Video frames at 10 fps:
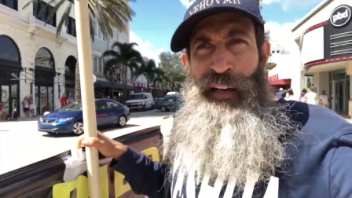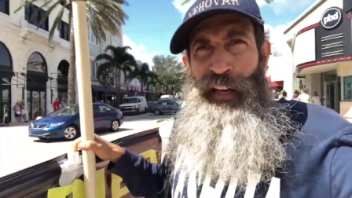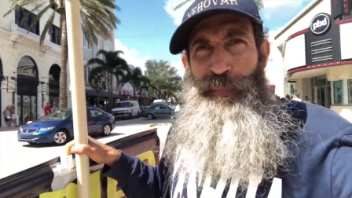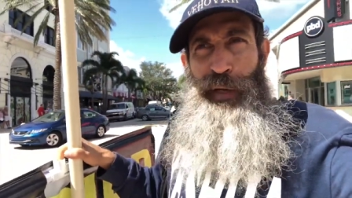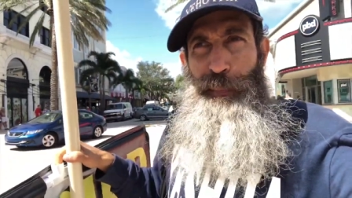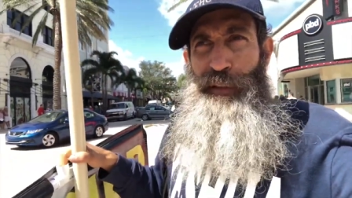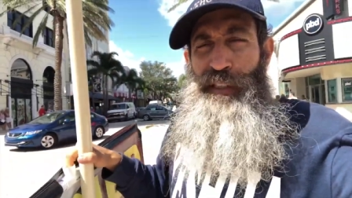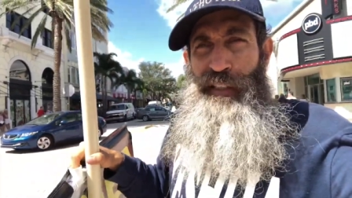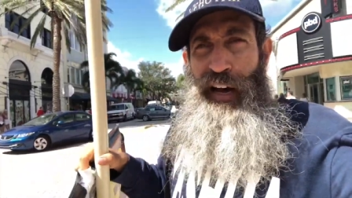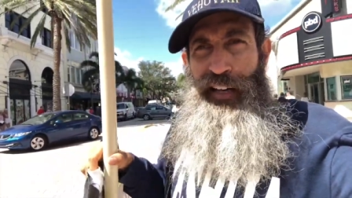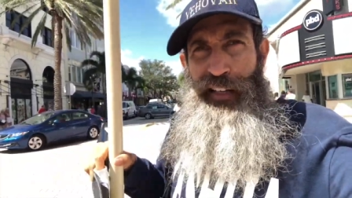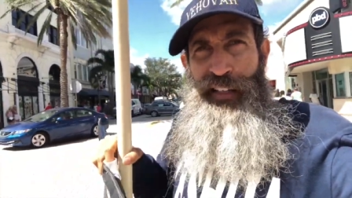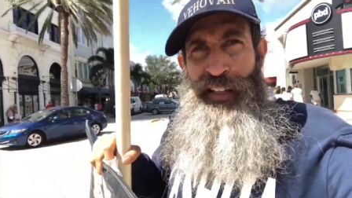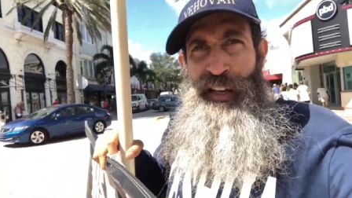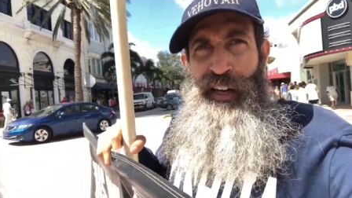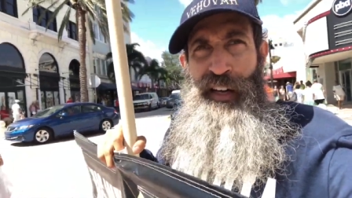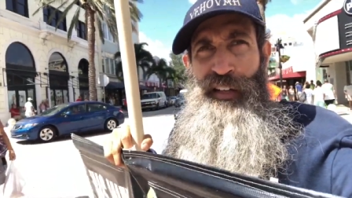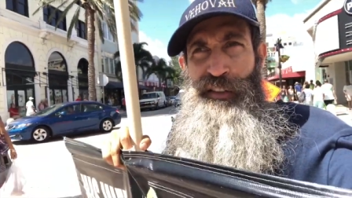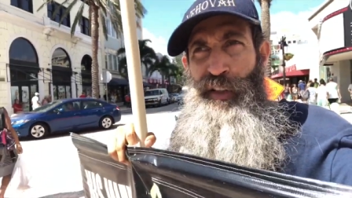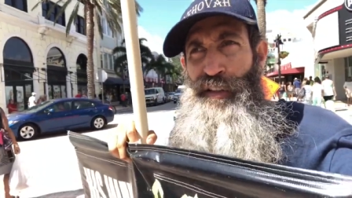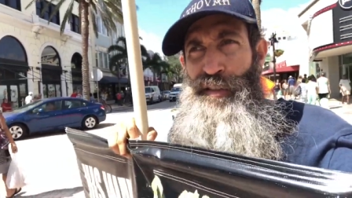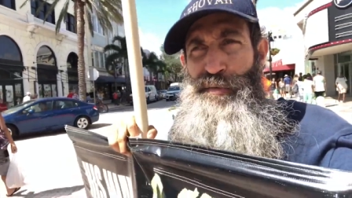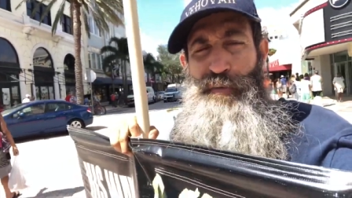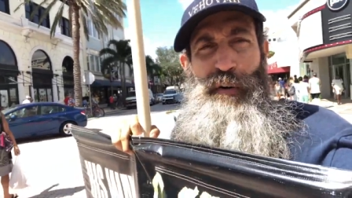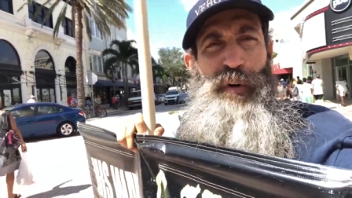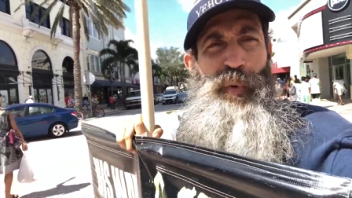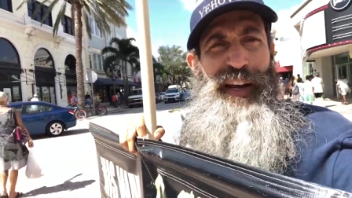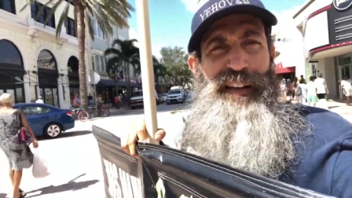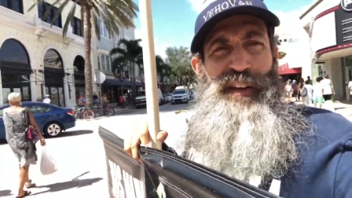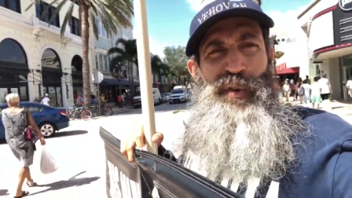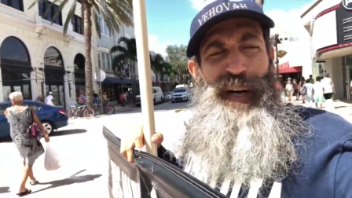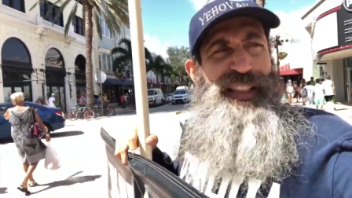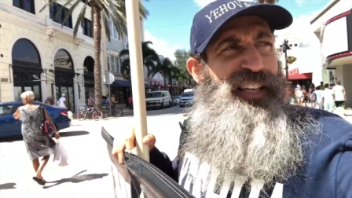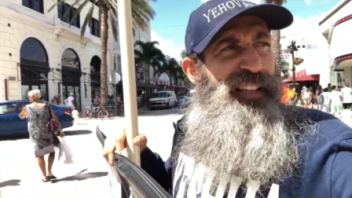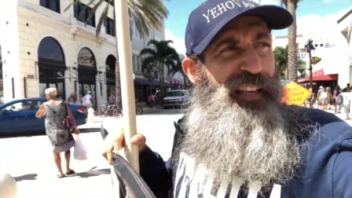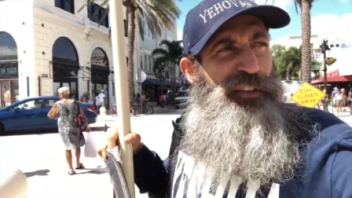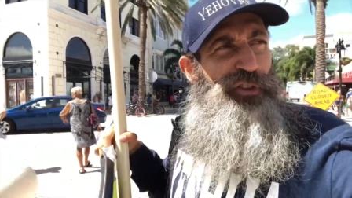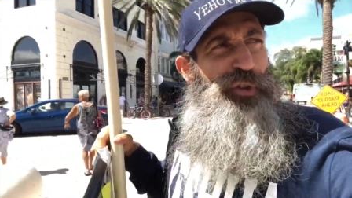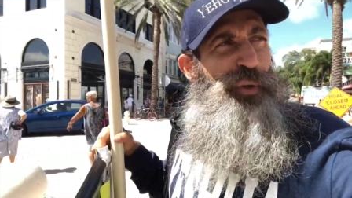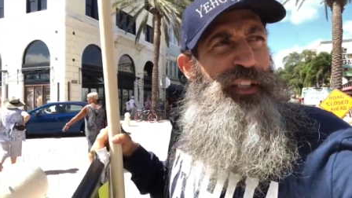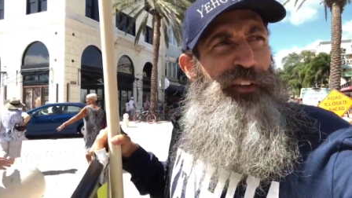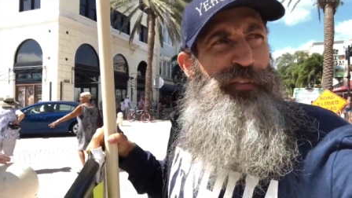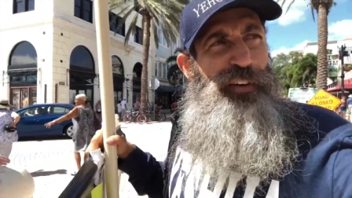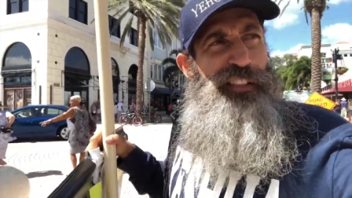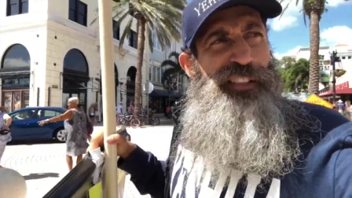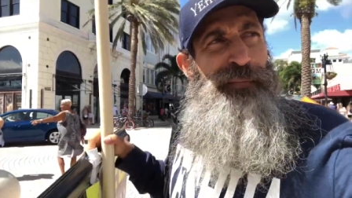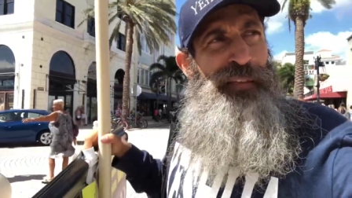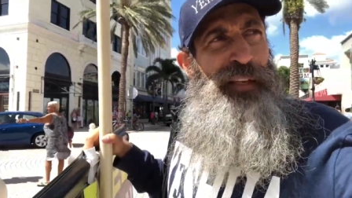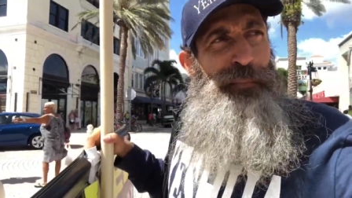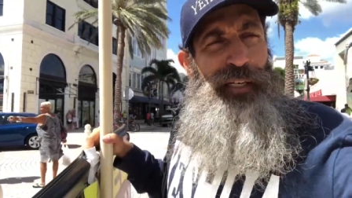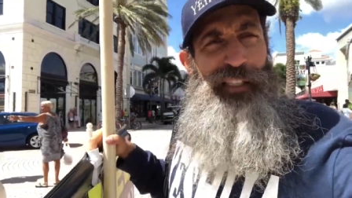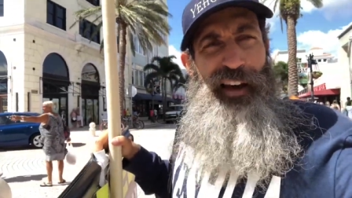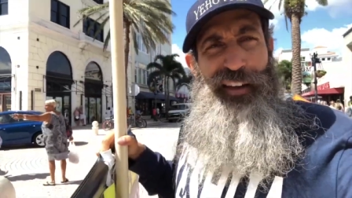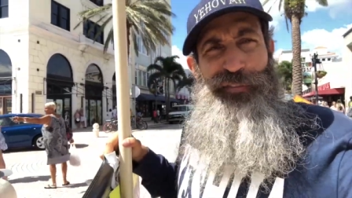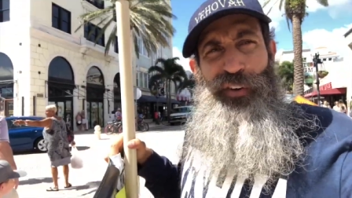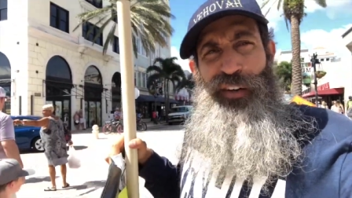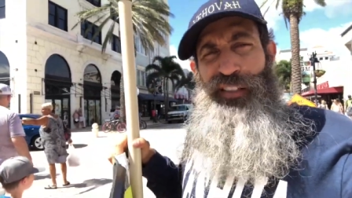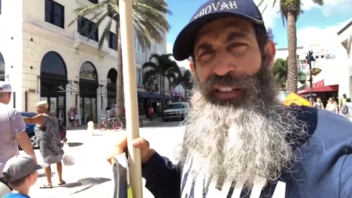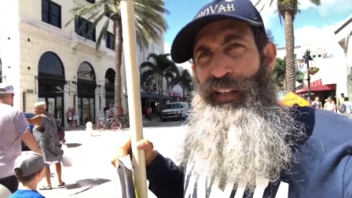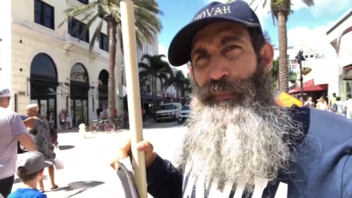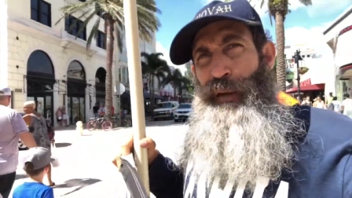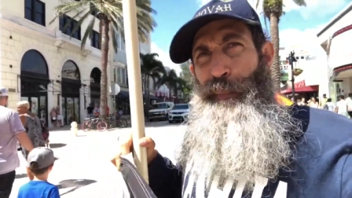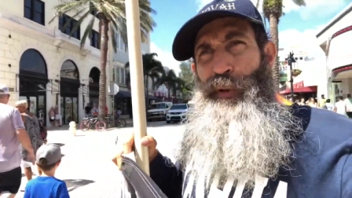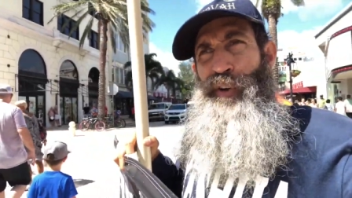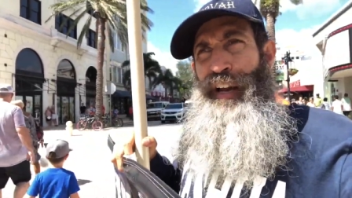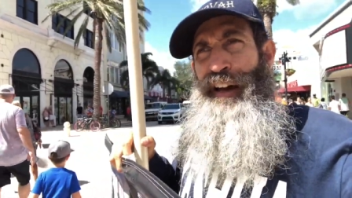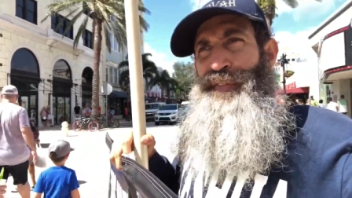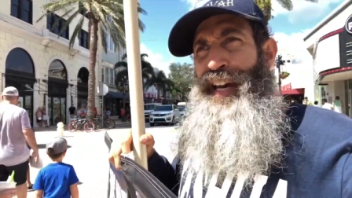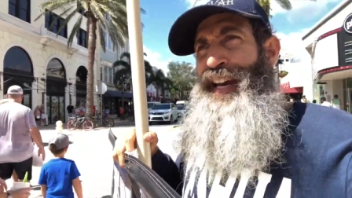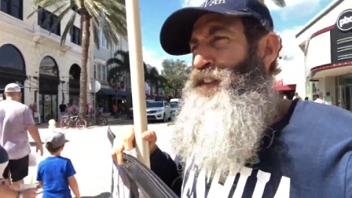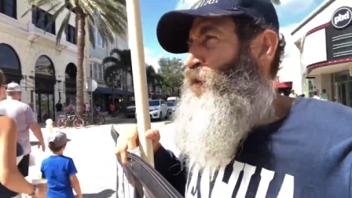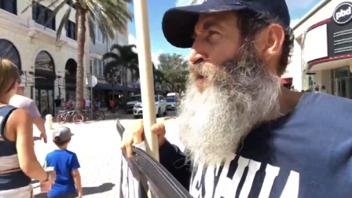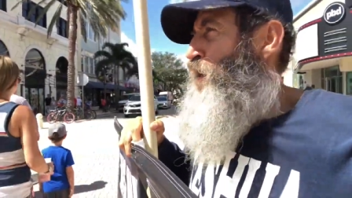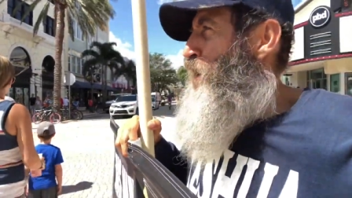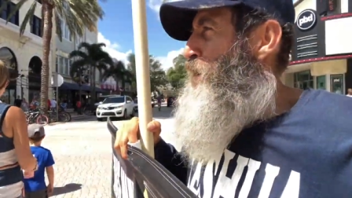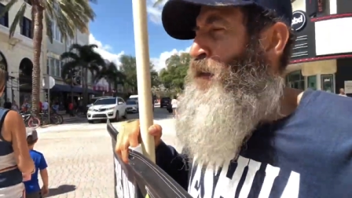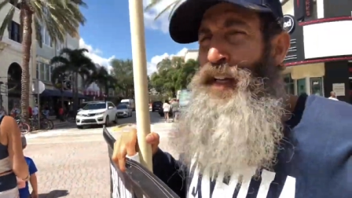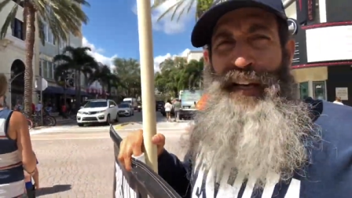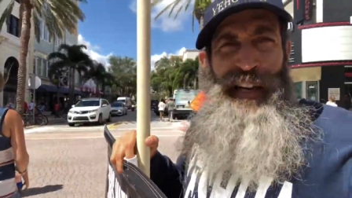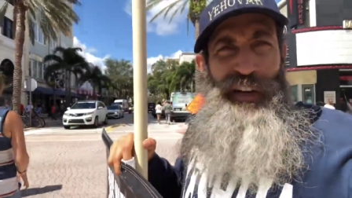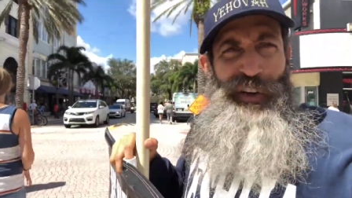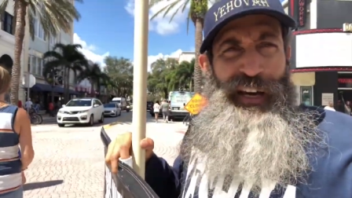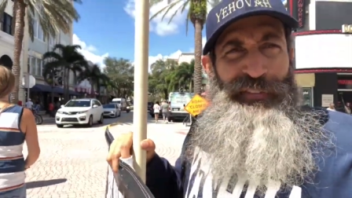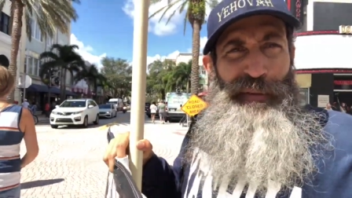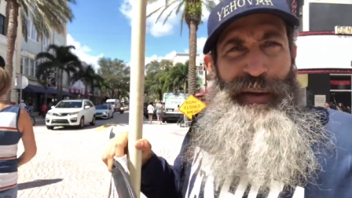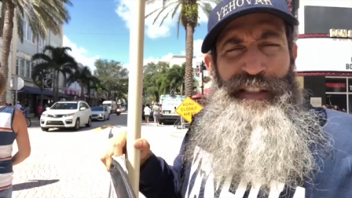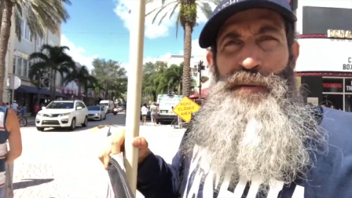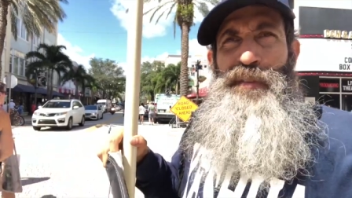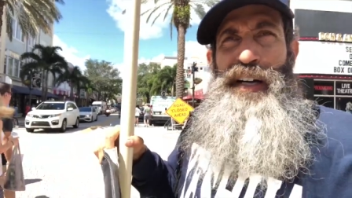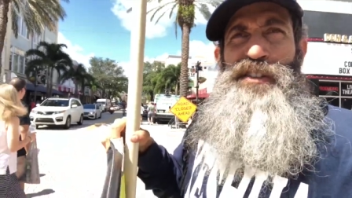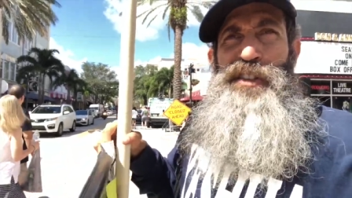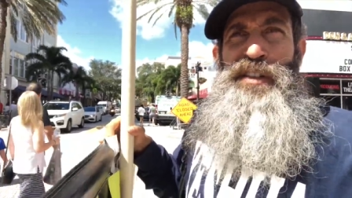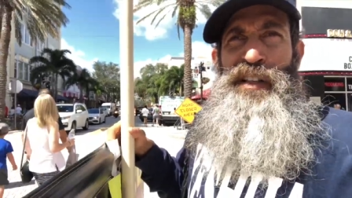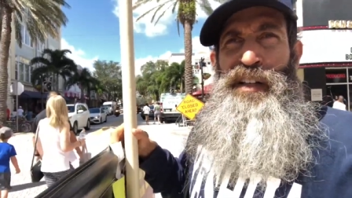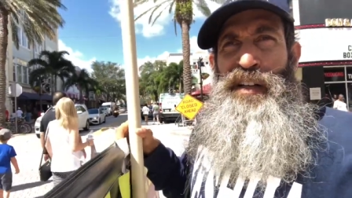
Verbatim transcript: And if people decided to just throw away the great thing that Yeshua did for us by dying for us, people are going to have to answer to him, and they're going to have to make some righteous